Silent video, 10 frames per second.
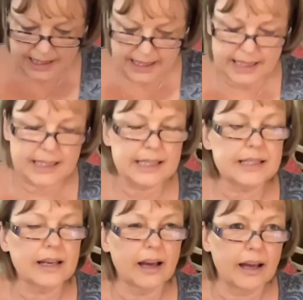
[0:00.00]
is
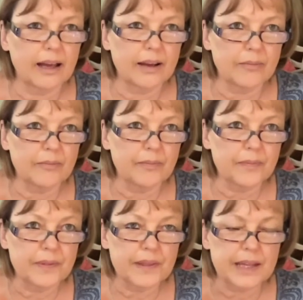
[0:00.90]

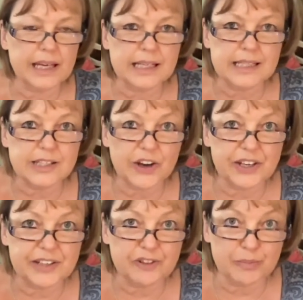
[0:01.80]
the
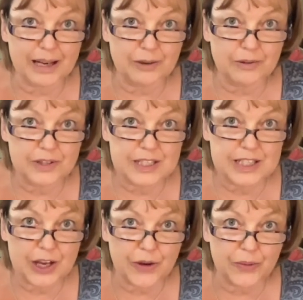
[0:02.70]
inside of the mouth.
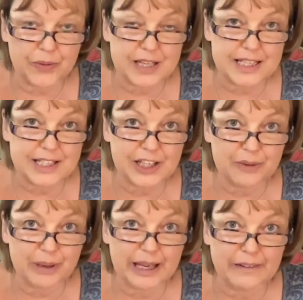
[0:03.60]
So this is going
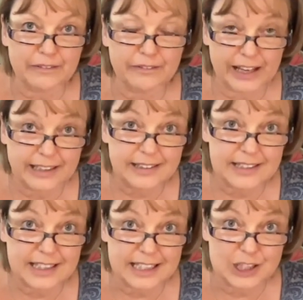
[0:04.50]
to be in felt.
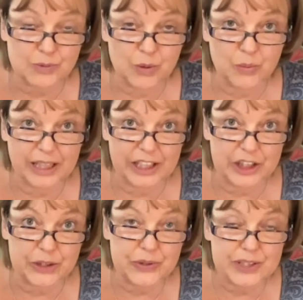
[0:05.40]
This is what we
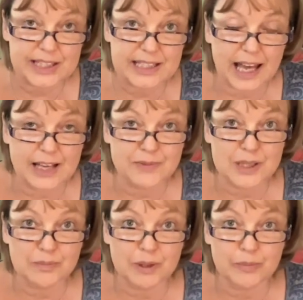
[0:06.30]
use, and
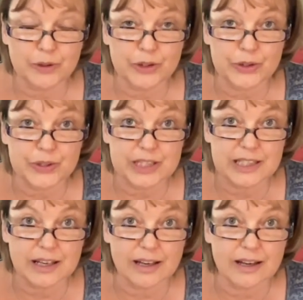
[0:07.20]
some people use
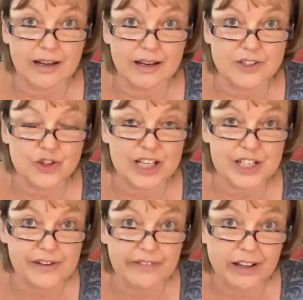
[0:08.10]
a
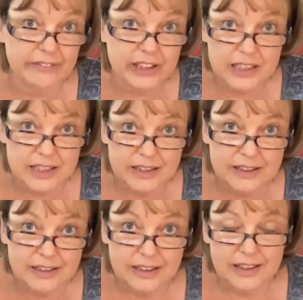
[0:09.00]
stretchy velvet.
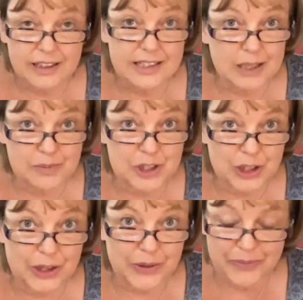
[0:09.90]
It's up to
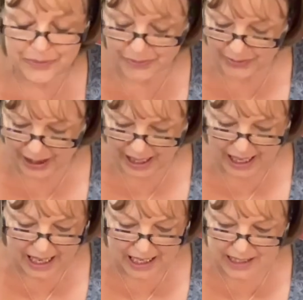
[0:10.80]
you.
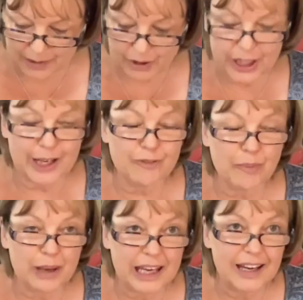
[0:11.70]
So I'm going to go for
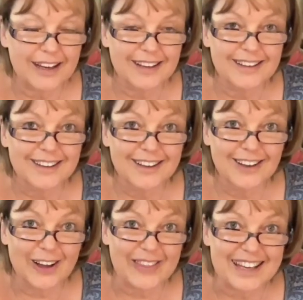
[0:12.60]
pink
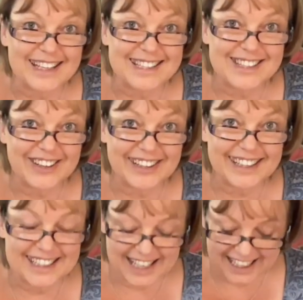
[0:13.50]
on the
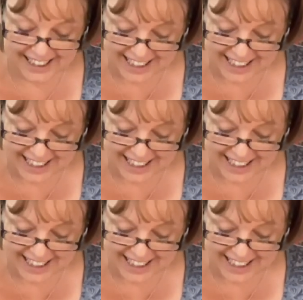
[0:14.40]
inside, and